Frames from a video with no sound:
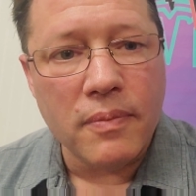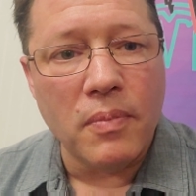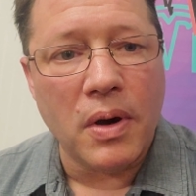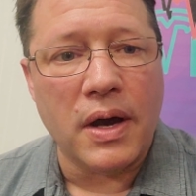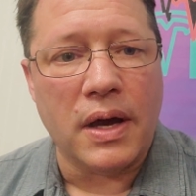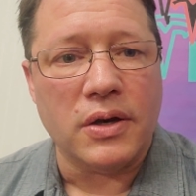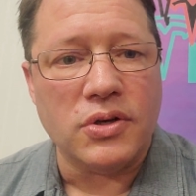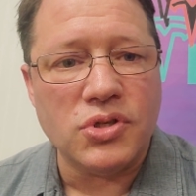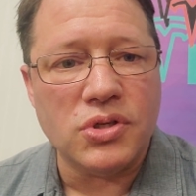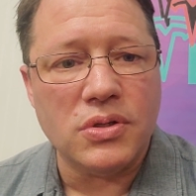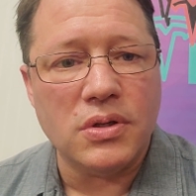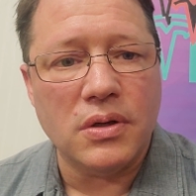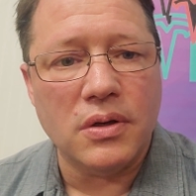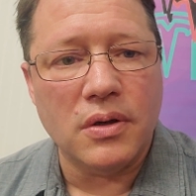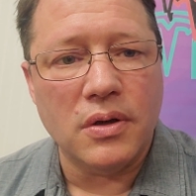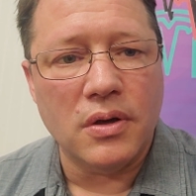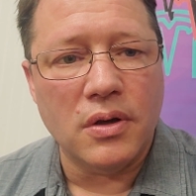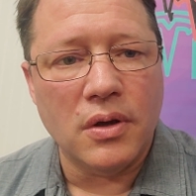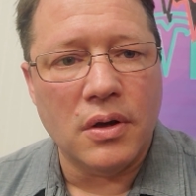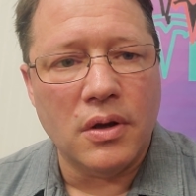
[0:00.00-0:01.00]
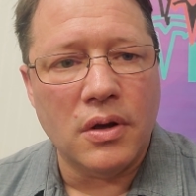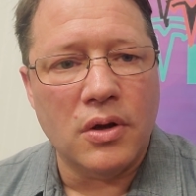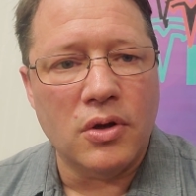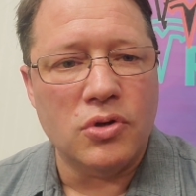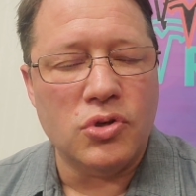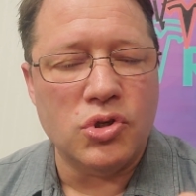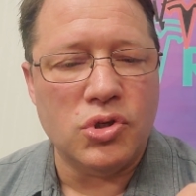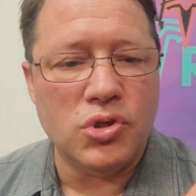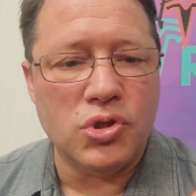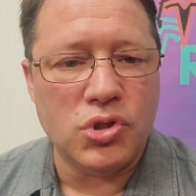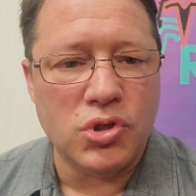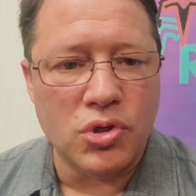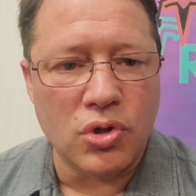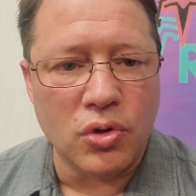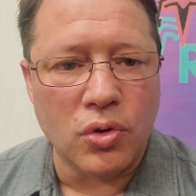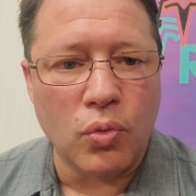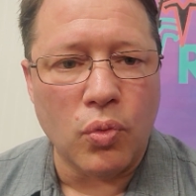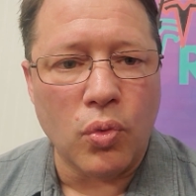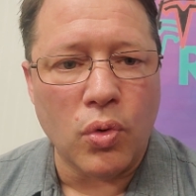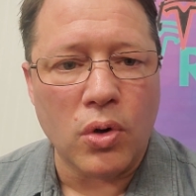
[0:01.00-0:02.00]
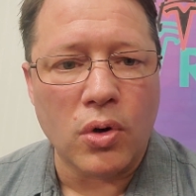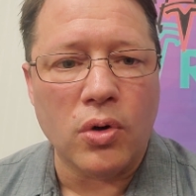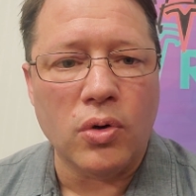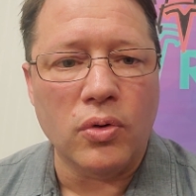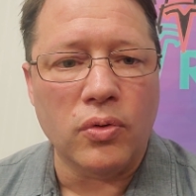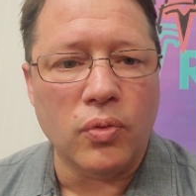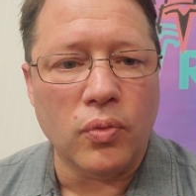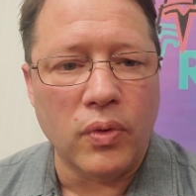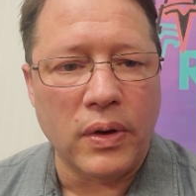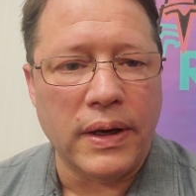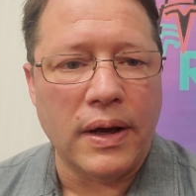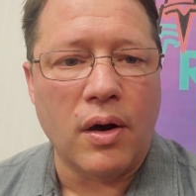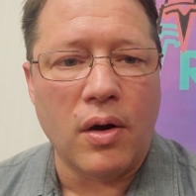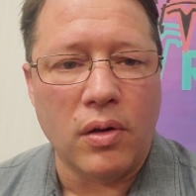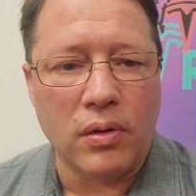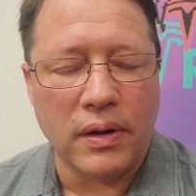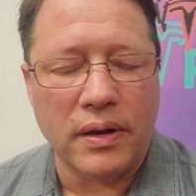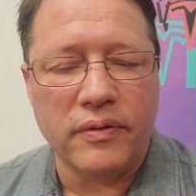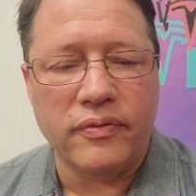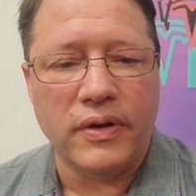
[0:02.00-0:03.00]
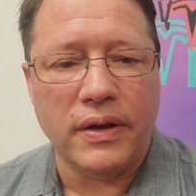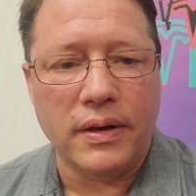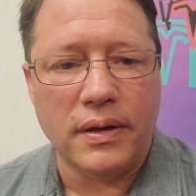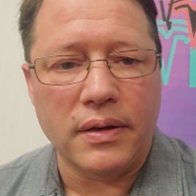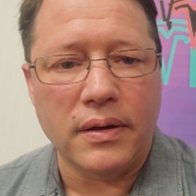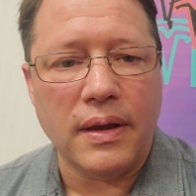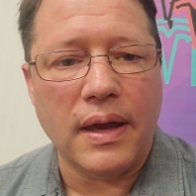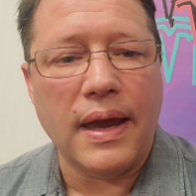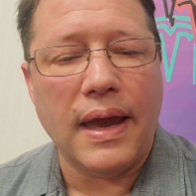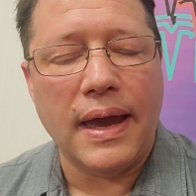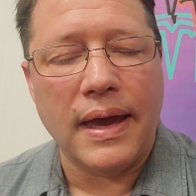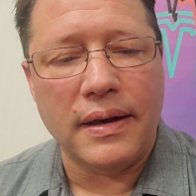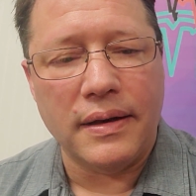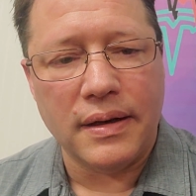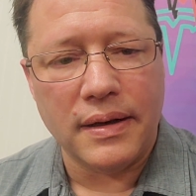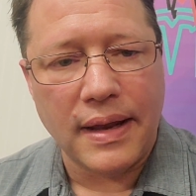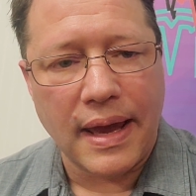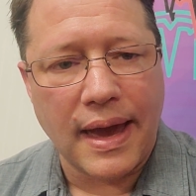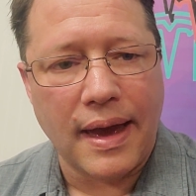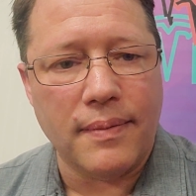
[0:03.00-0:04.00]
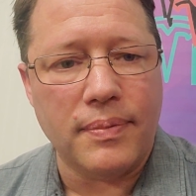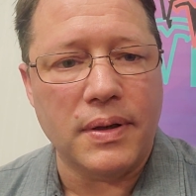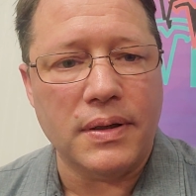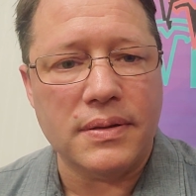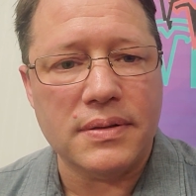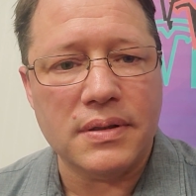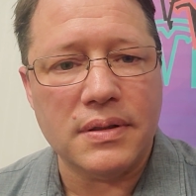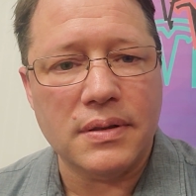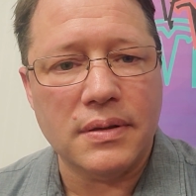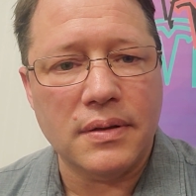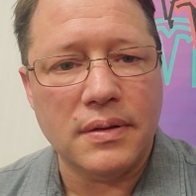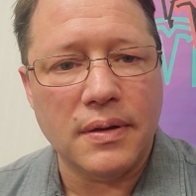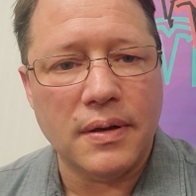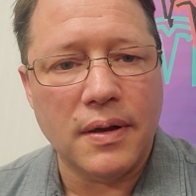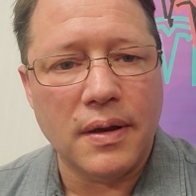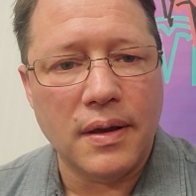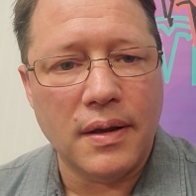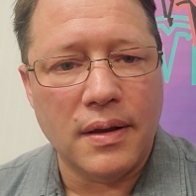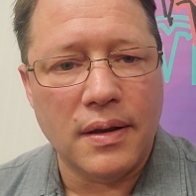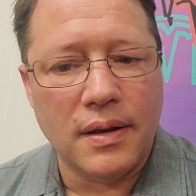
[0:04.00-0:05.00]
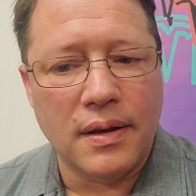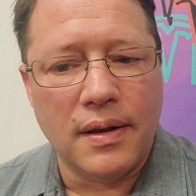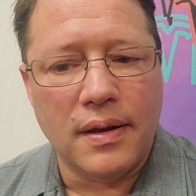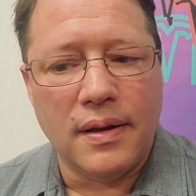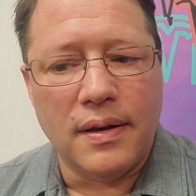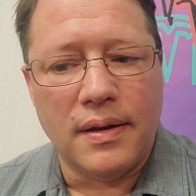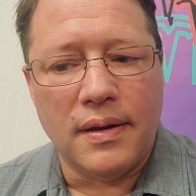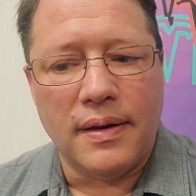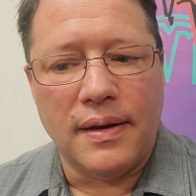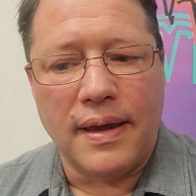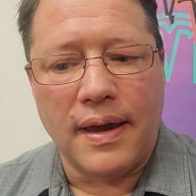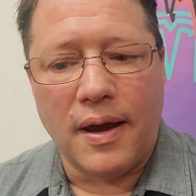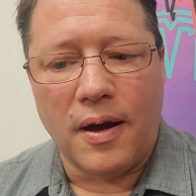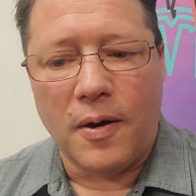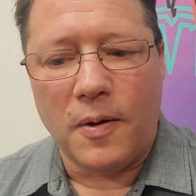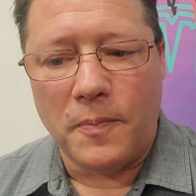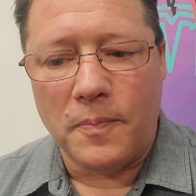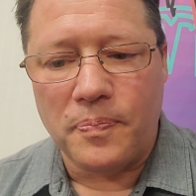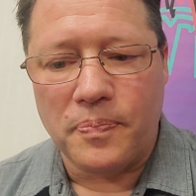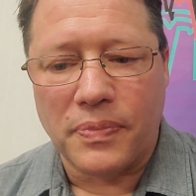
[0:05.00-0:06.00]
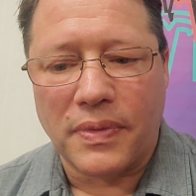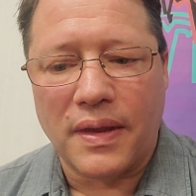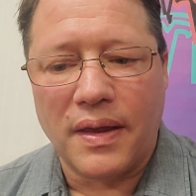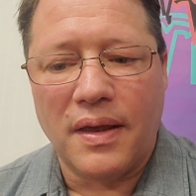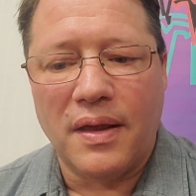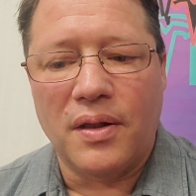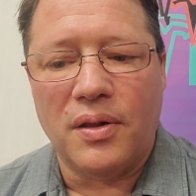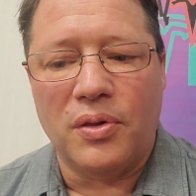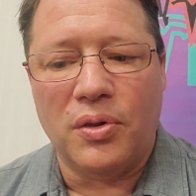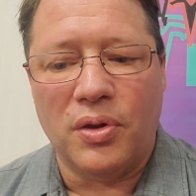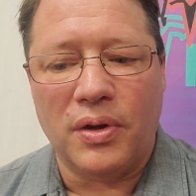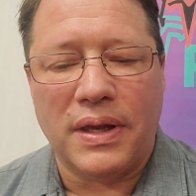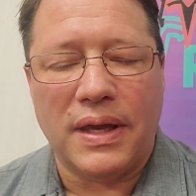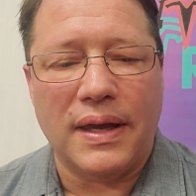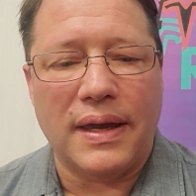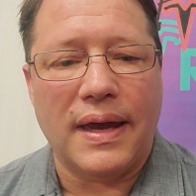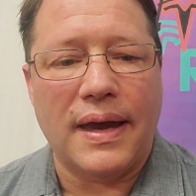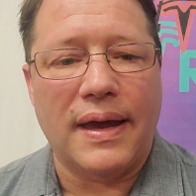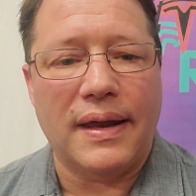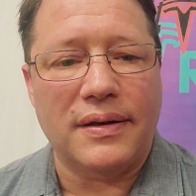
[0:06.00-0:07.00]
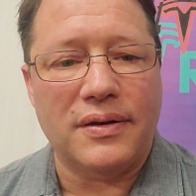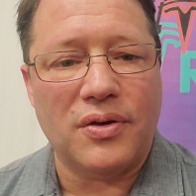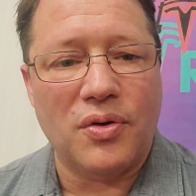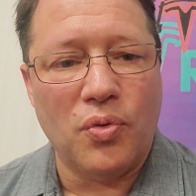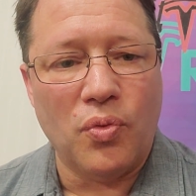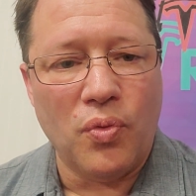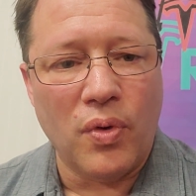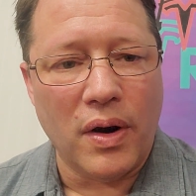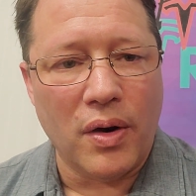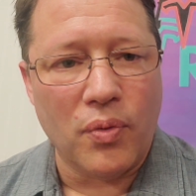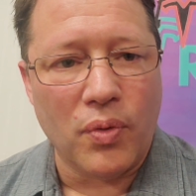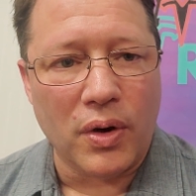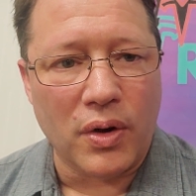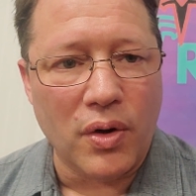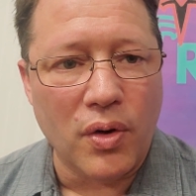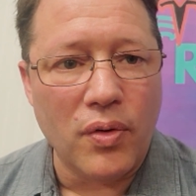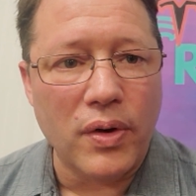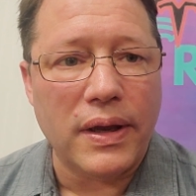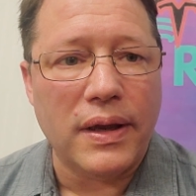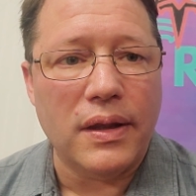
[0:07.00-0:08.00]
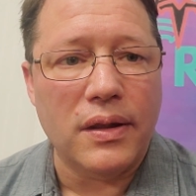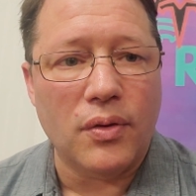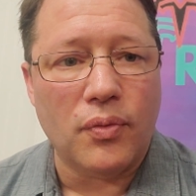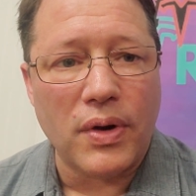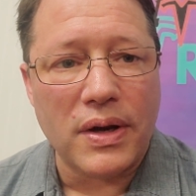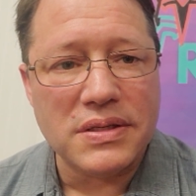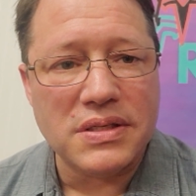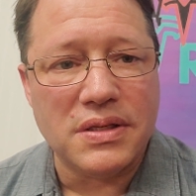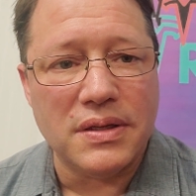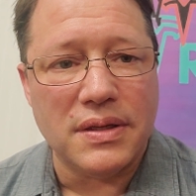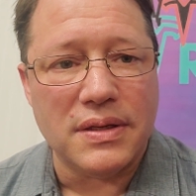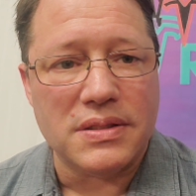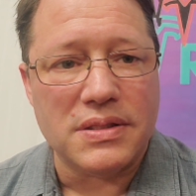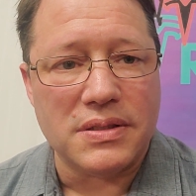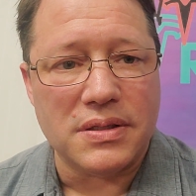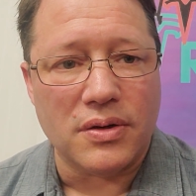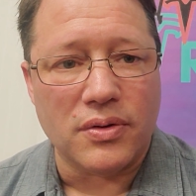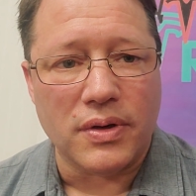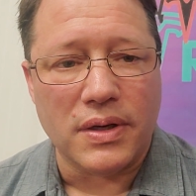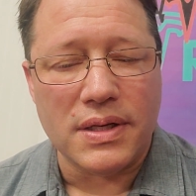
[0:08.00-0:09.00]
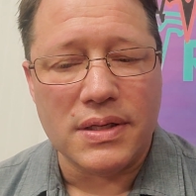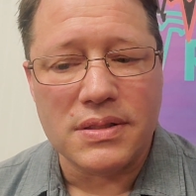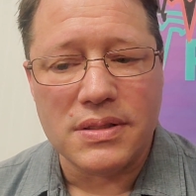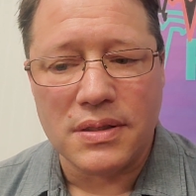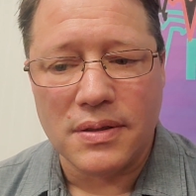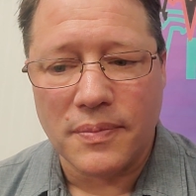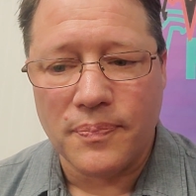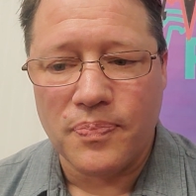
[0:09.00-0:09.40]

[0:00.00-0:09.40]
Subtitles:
much to the world we all live in and inhabit. Now, looking at where we're going in the rest of this series,